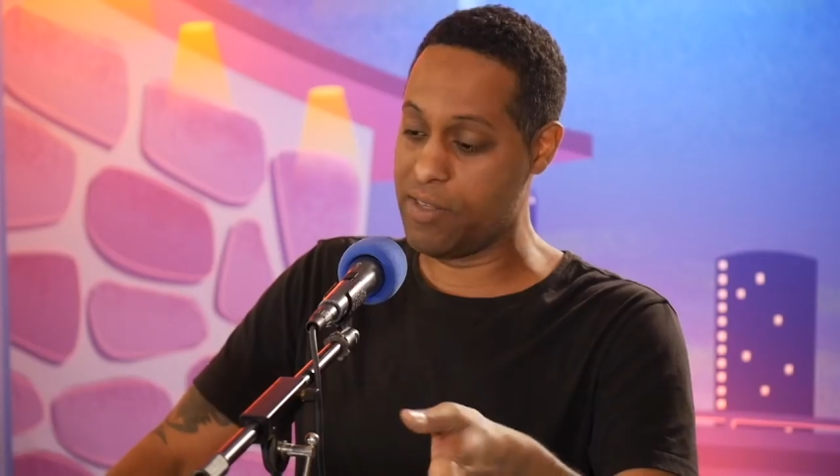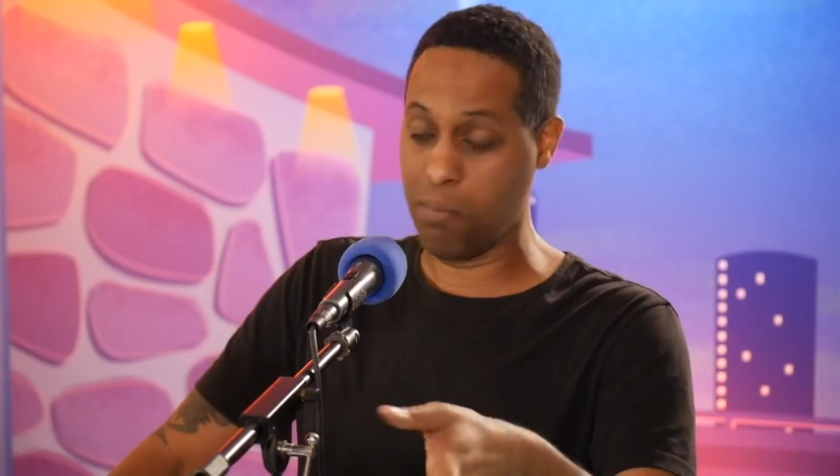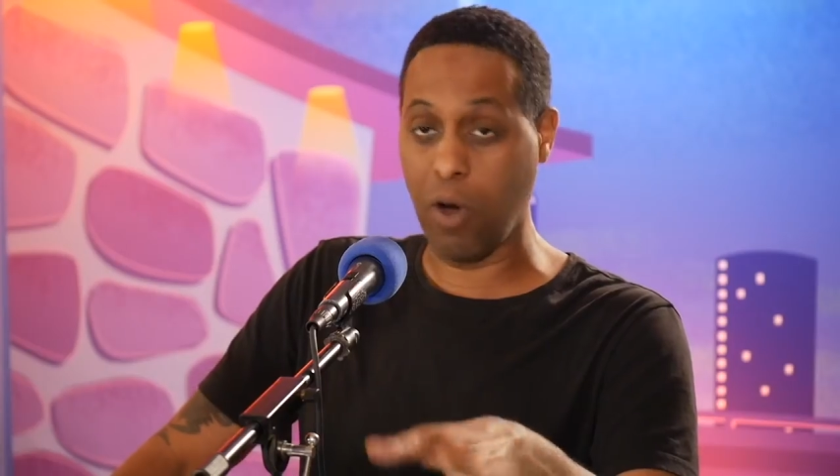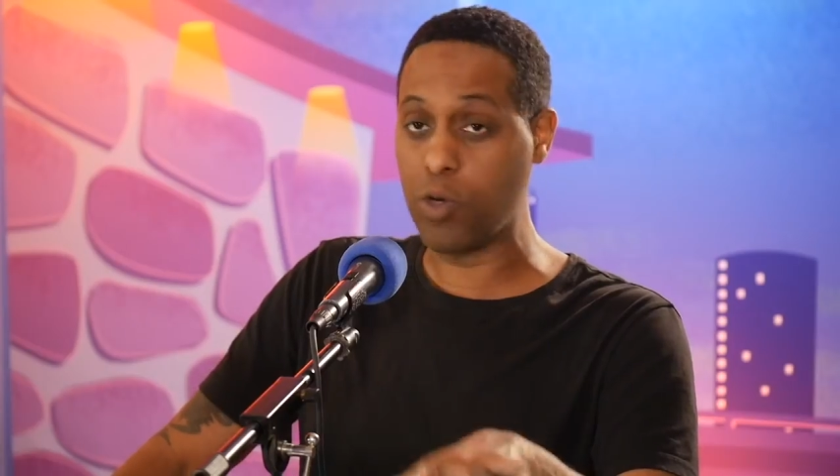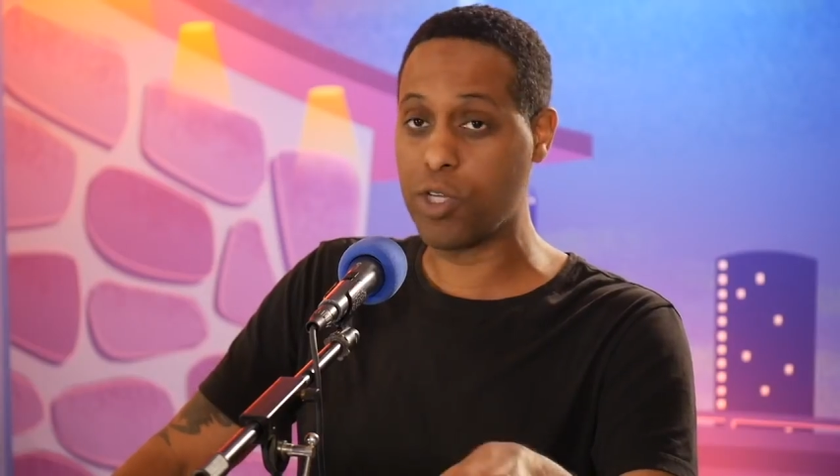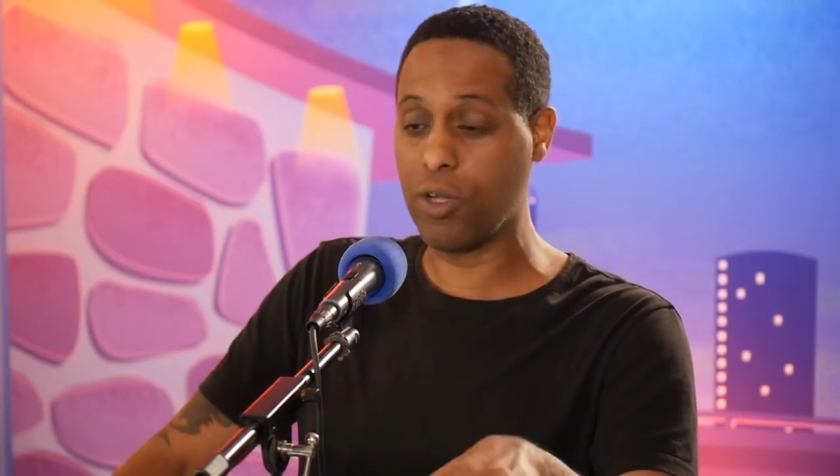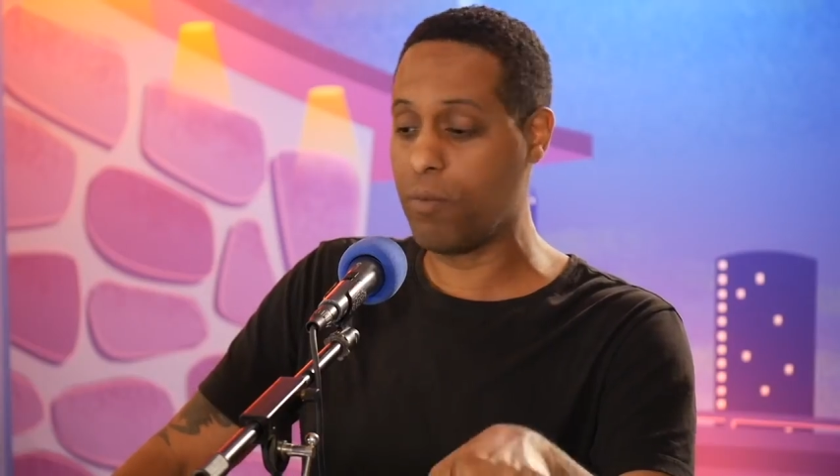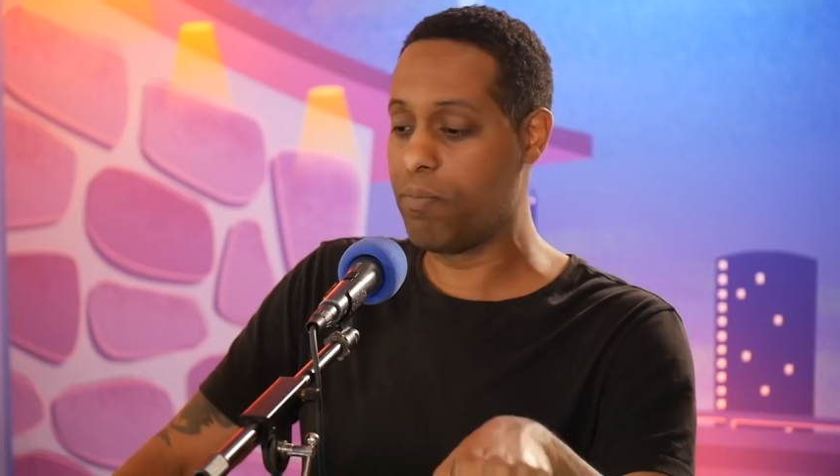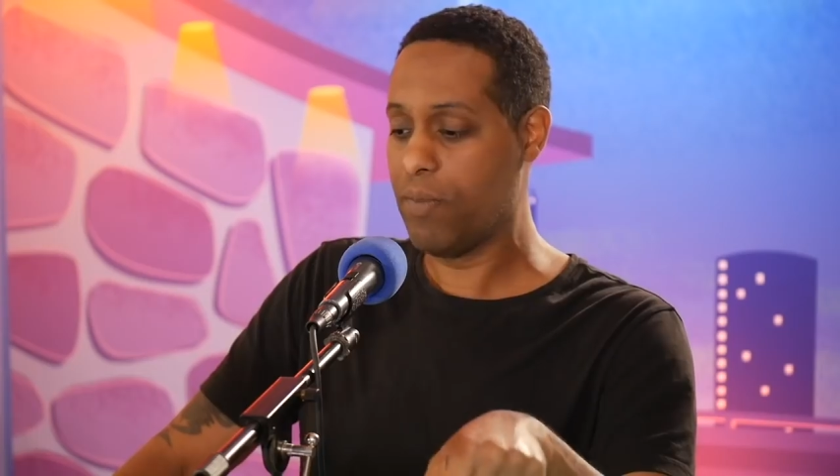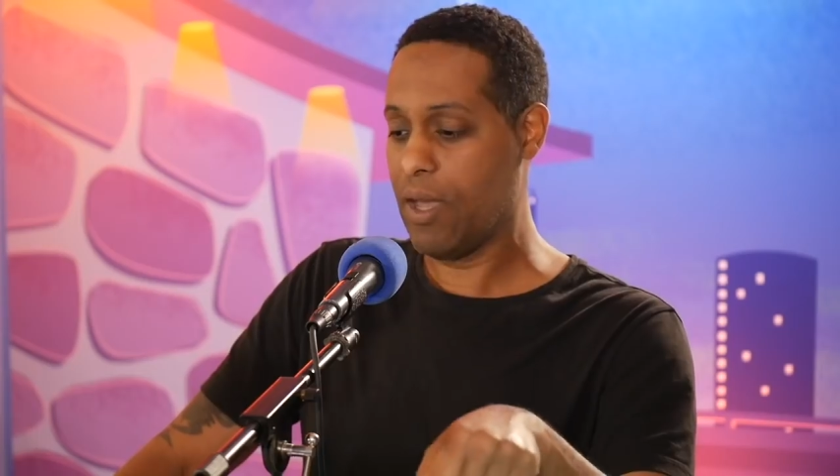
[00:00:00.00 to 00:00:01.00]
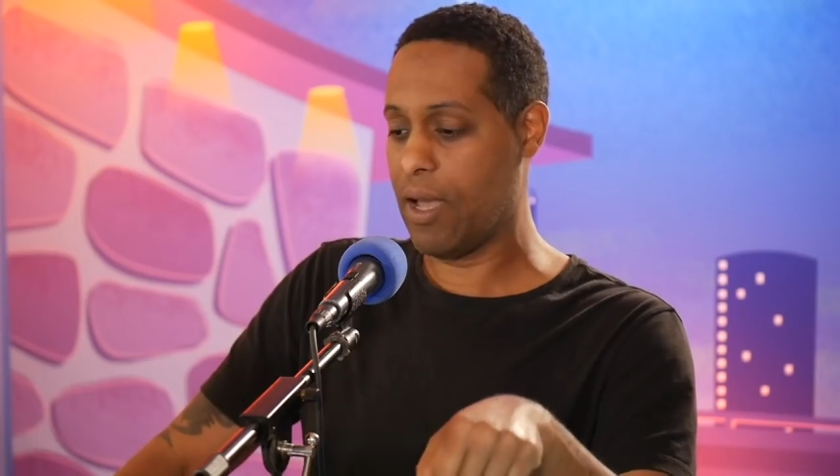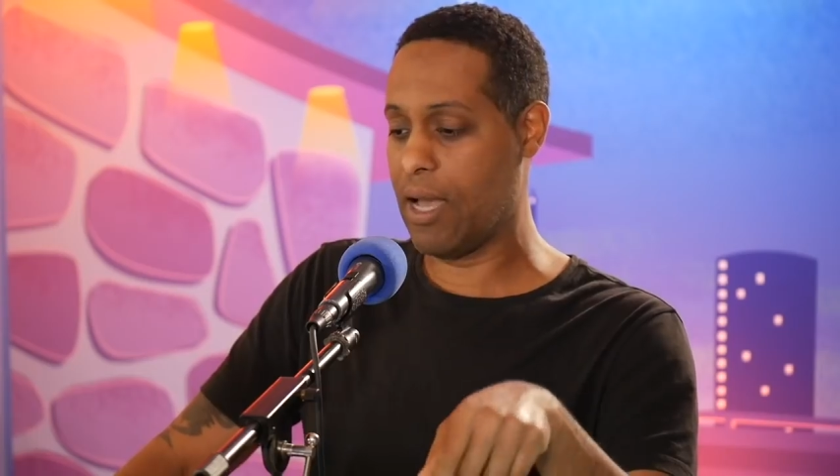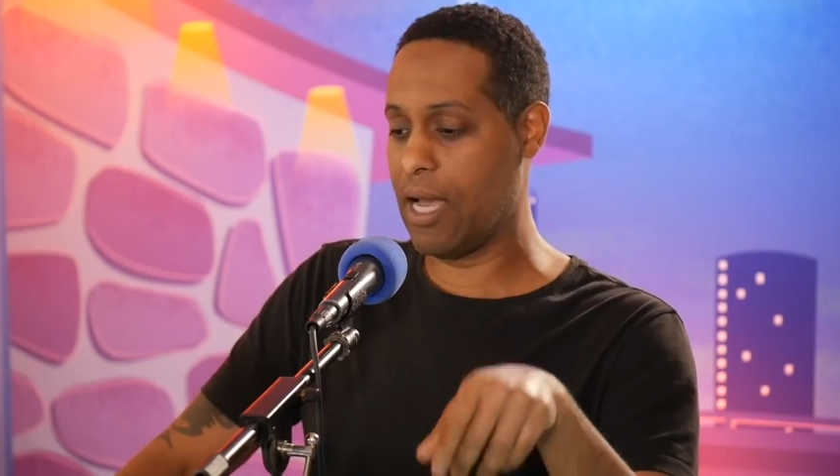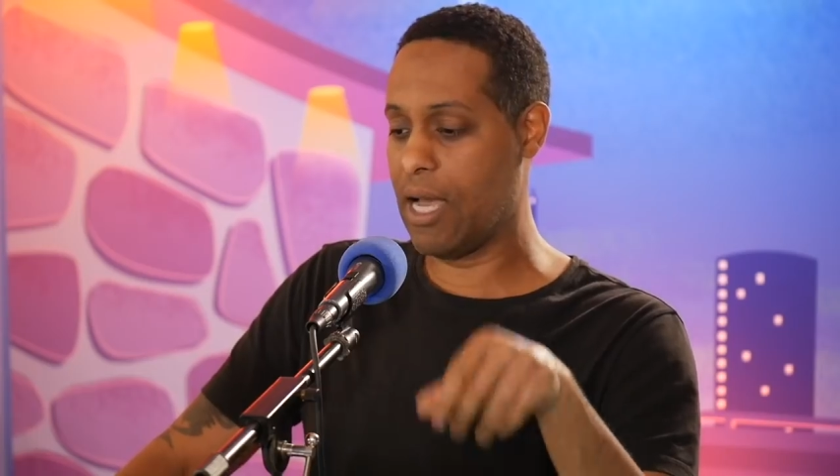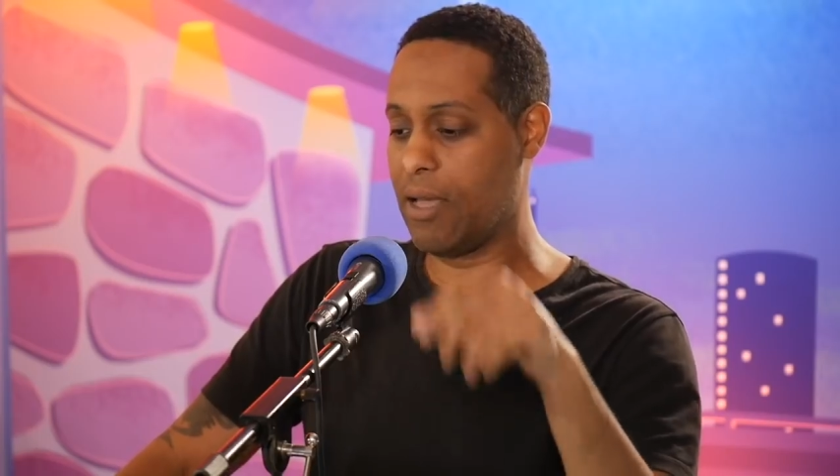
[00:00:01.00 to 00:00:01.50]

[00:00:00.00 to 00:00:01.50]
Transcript: emotional, uh,